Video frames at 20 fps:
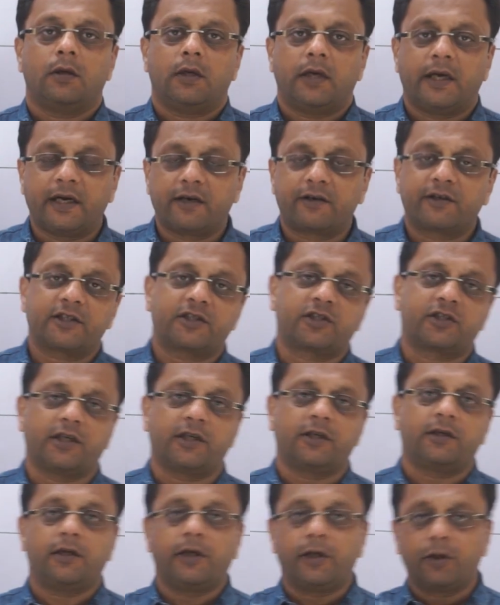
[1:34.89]

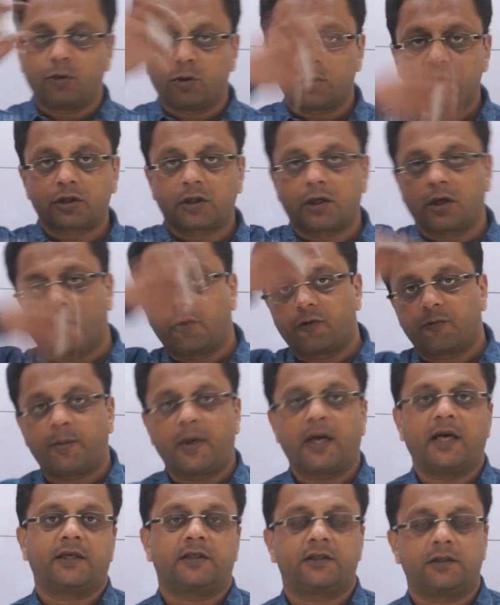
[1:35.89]
interested in those curved
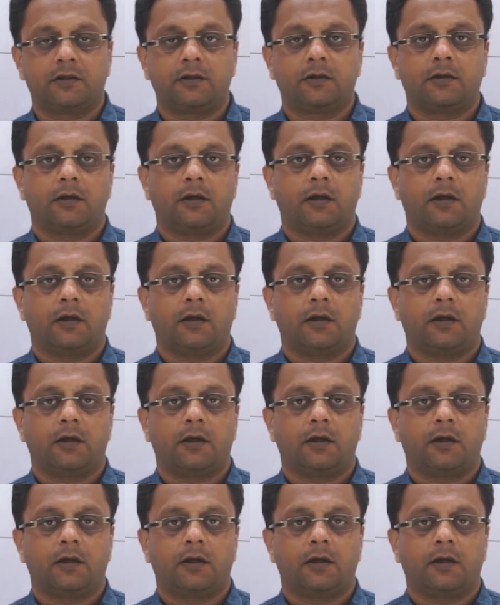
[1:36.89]
parts.